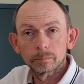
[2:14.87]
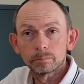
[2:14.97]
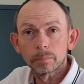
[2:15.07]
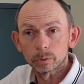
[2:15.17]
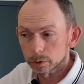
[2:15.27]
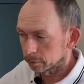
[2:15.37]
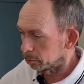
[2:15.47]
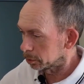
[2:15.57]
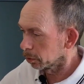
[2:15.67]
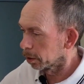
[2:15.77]
most of
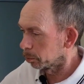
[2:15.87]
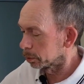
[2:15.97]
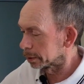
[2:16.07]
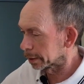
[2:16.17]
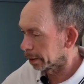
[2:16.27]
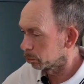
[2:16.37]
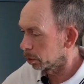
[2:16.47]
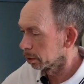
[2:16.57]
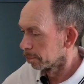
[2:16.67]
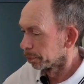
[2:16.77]
the time on this camera,